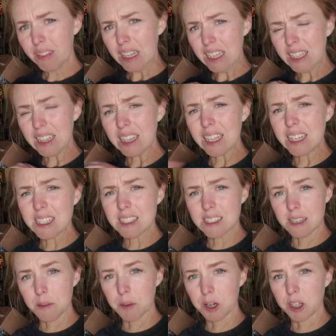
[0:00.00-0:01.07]
in late
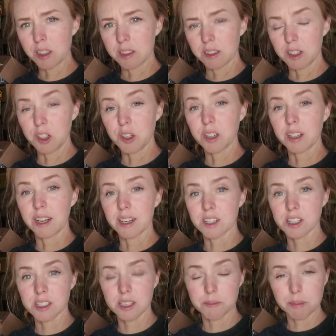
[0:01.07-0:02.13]
summer, you can
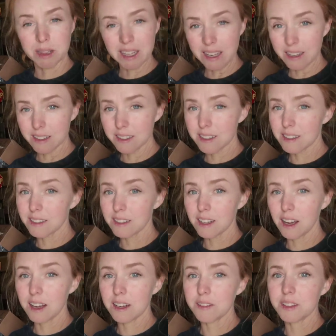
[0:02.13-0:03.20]
actually plant a
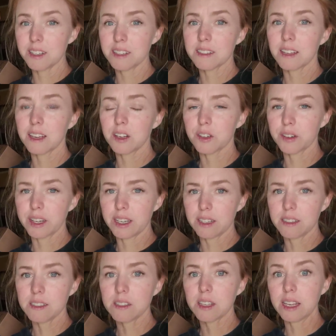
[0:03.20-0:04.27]
lot of things like
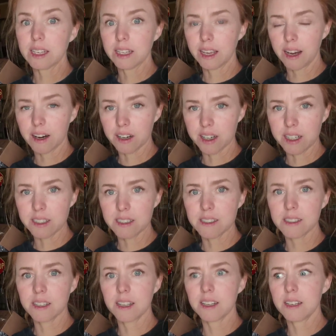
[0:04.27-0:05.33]
greens and
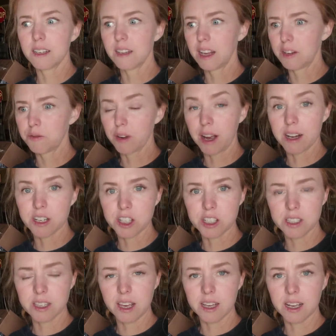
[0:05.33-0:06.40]
carrots and, and
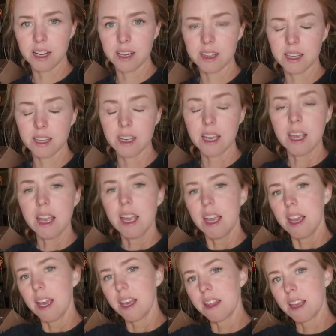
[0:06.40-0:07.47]
radishes and that kind of thing.
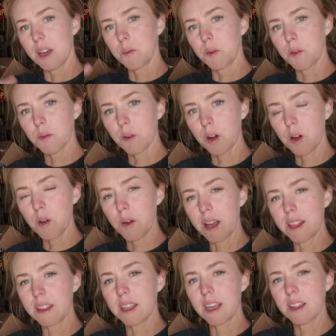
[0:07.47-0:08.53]
And they will grow,
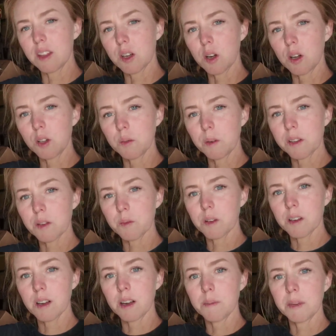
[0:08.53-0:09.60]
and then the cold weather
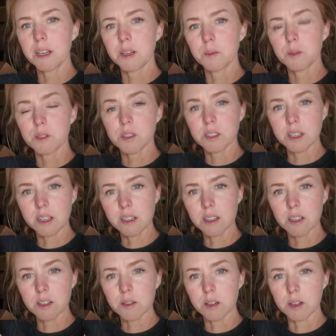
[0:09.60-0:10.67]
will come and it will stunt
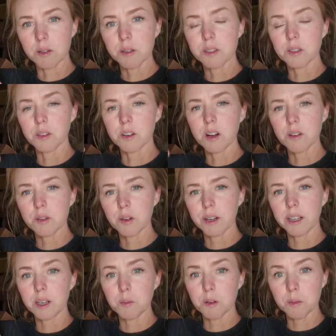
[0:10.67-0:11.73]
their growth. So they're not
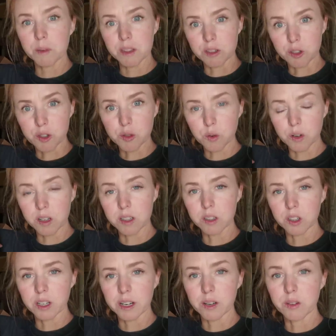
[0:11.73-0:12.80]
growing anymore, but they're stored in the
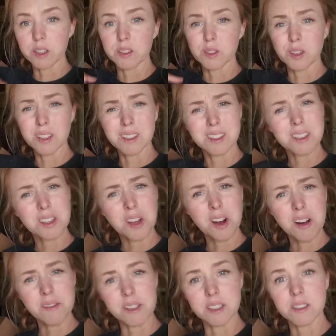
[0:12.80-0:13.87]
ground, and so you can still
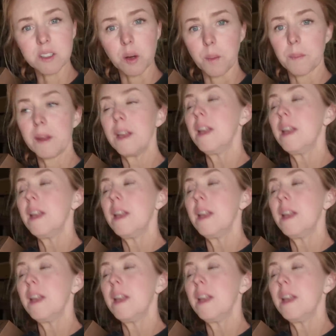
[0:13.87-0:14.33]
harvest. So